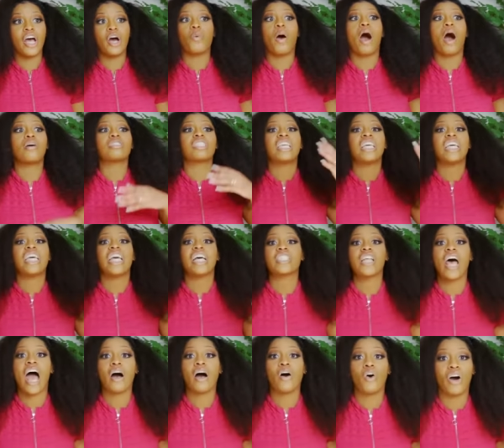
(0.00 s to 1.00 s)
while T is
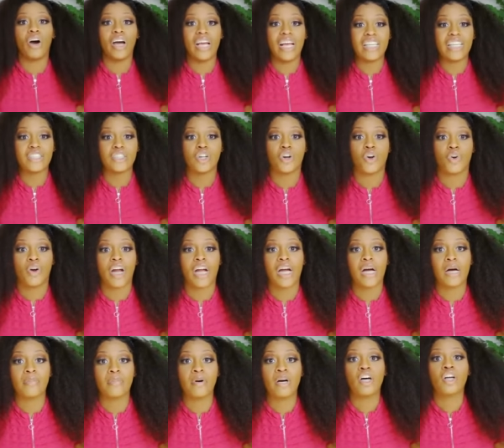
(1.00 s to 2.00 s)
out on
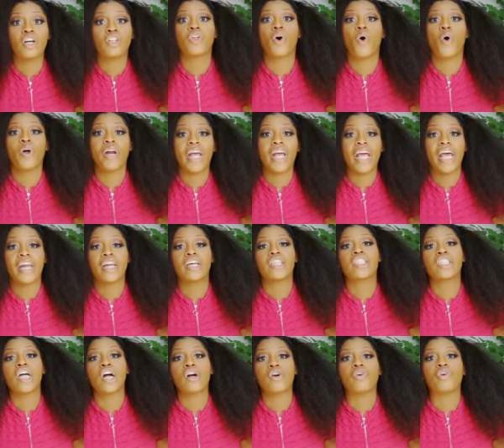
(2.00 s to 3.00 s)
Instagram throwing it in a
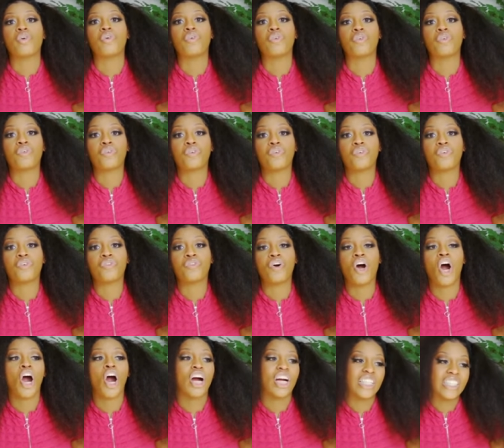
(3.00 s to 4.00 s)
circle for her